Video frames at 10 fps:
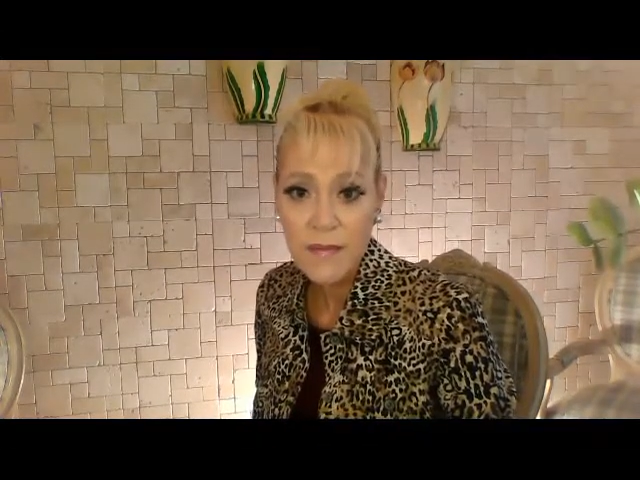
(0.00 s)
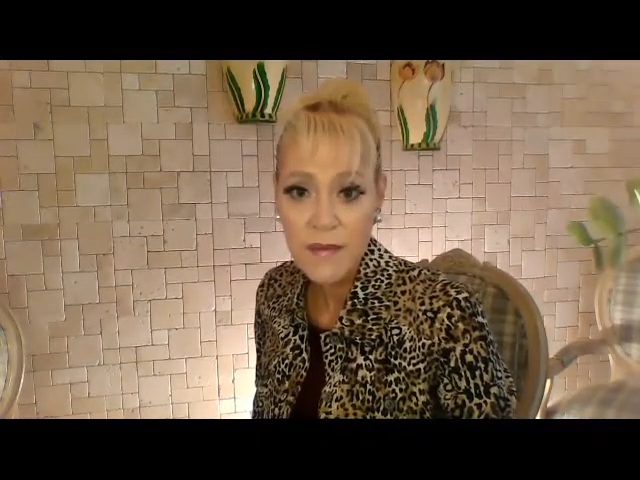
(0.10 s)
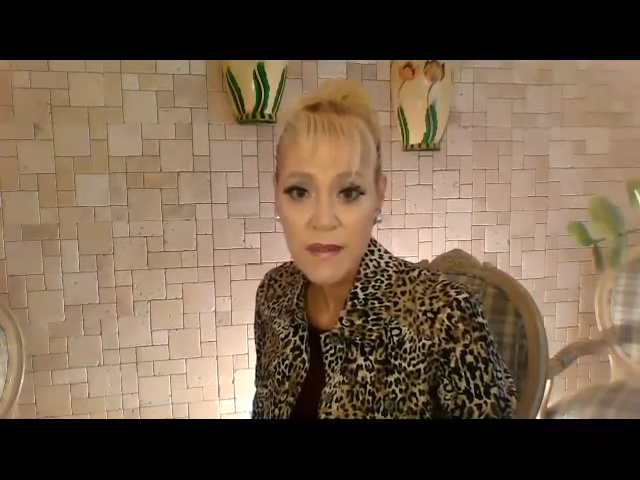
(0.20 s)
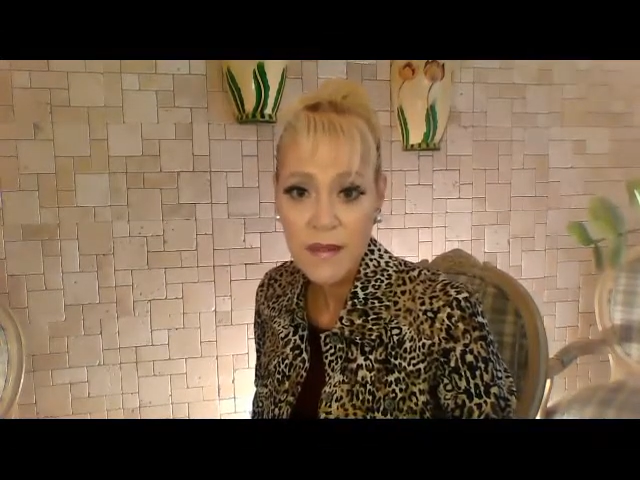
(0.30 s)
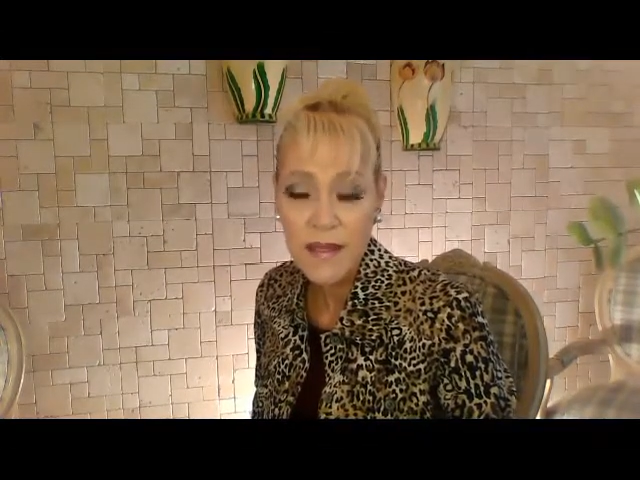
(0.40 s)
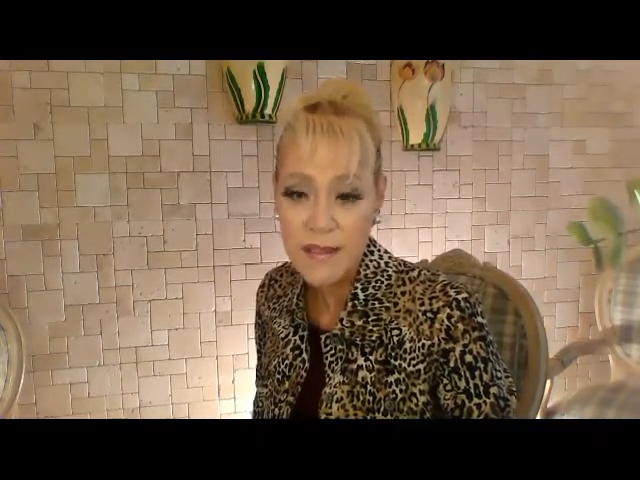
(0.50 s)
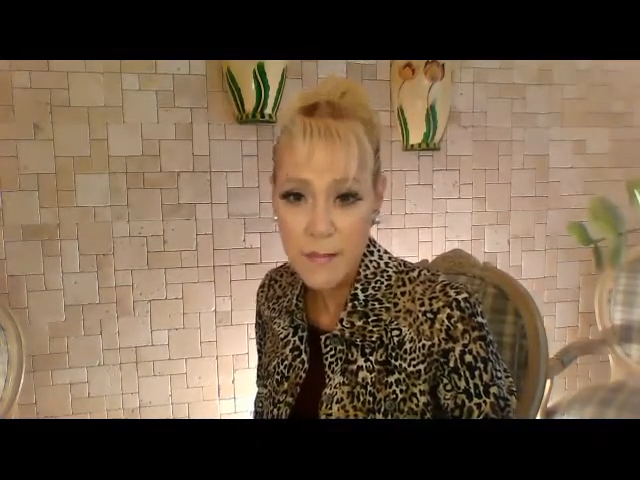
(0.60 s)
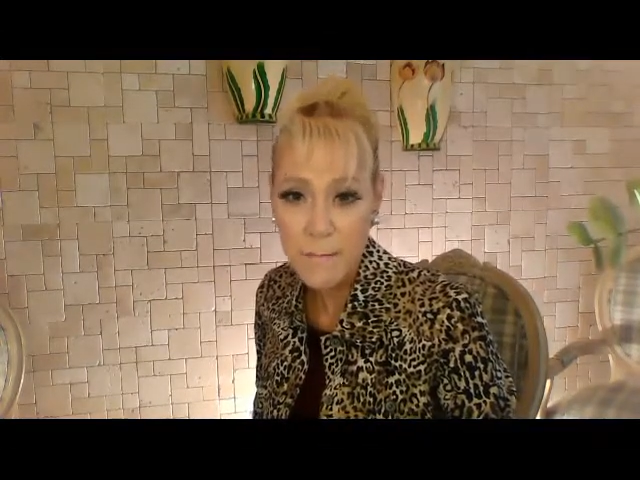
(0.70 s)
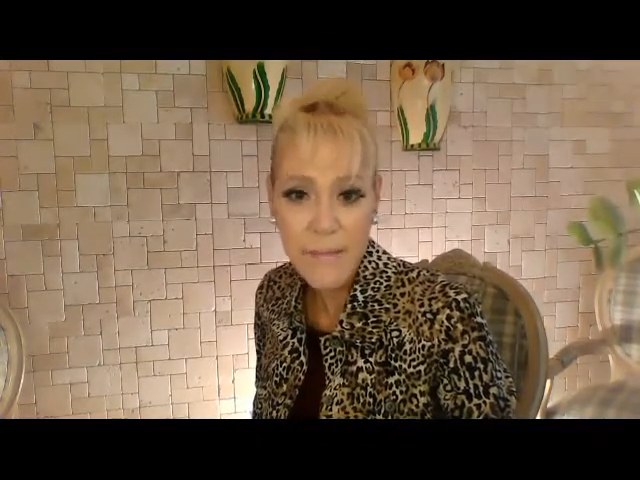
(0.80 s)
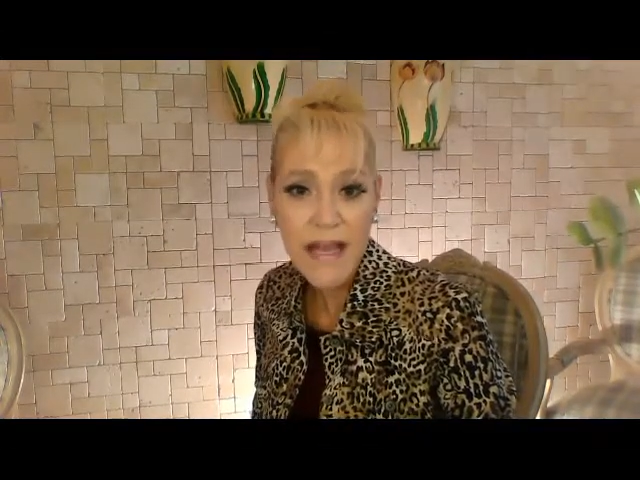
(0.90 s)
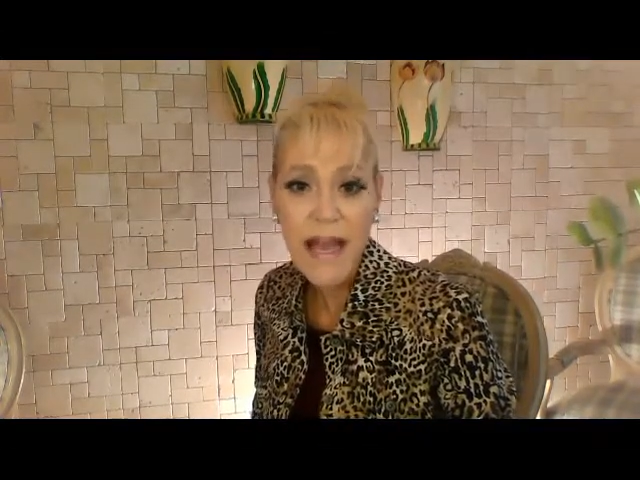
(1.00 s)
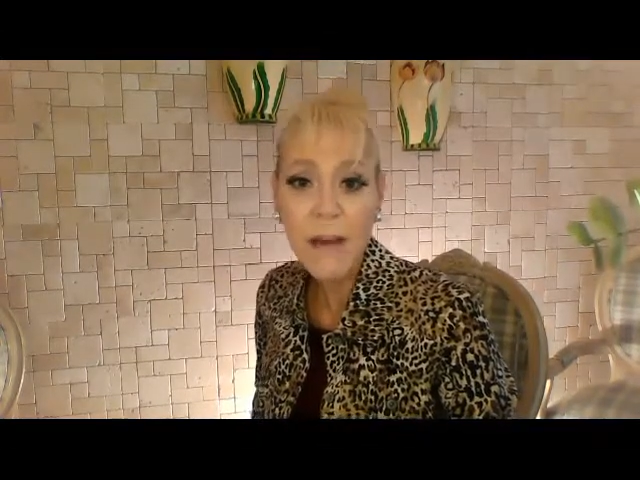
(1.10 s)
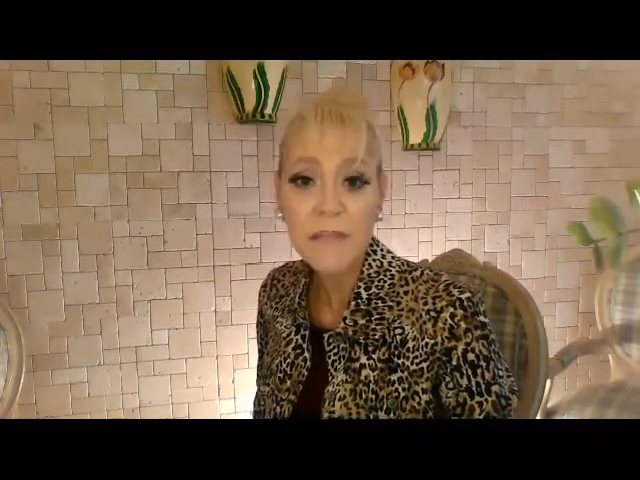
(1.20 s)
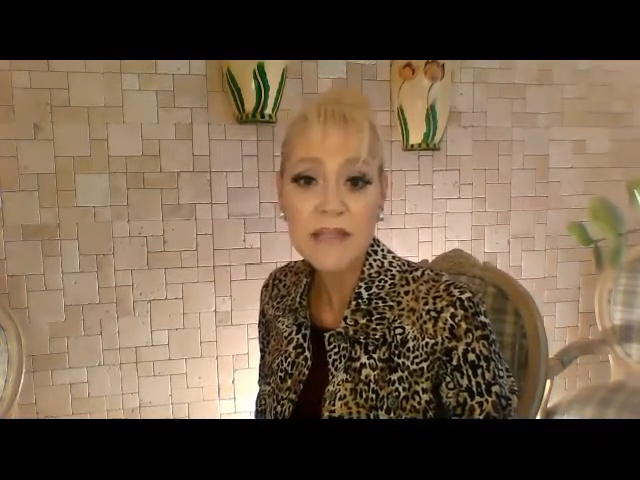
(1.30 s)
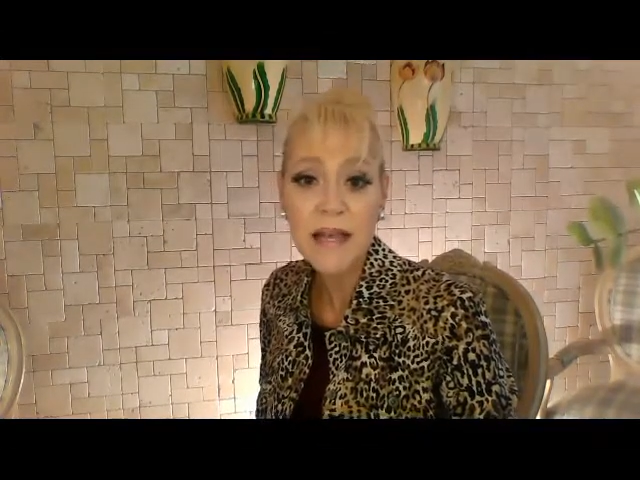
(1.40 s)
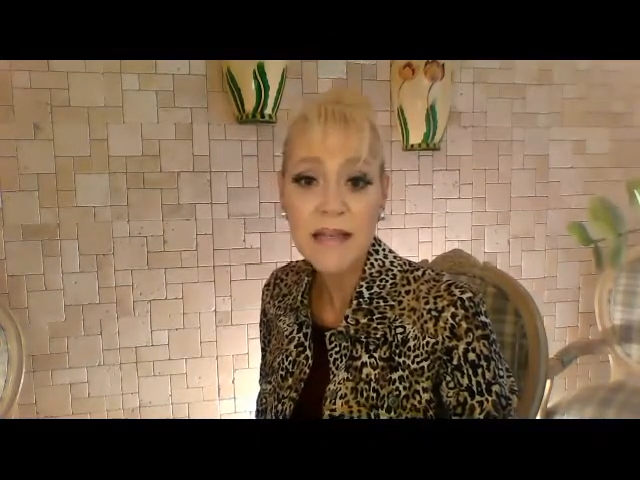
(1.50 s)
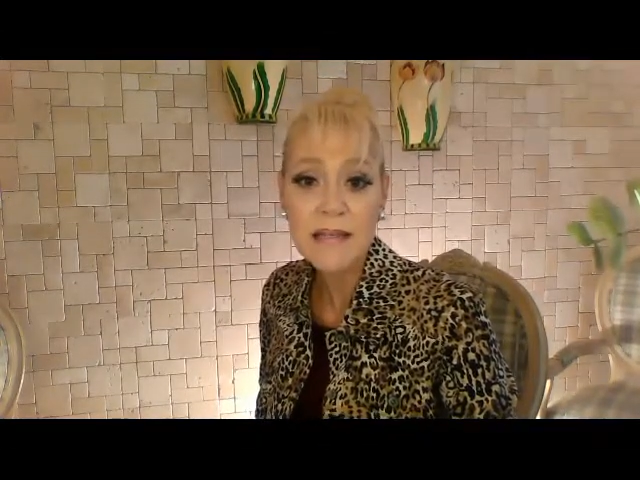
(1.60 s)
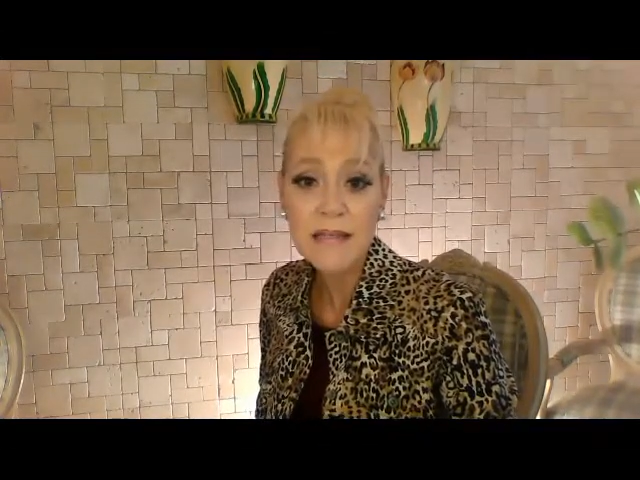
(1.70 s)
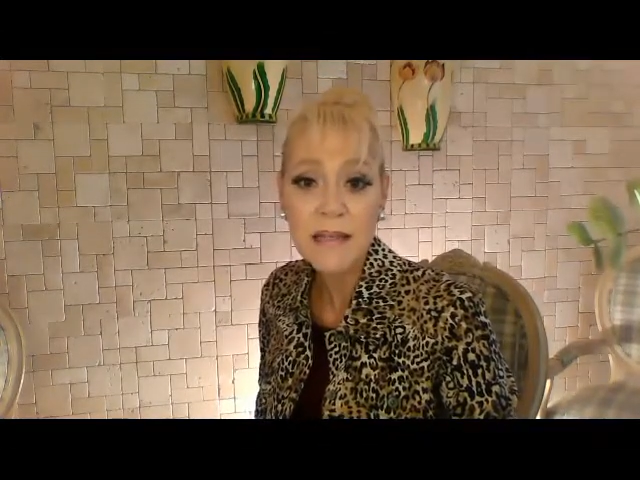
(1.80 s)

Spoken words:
He has a big appetite,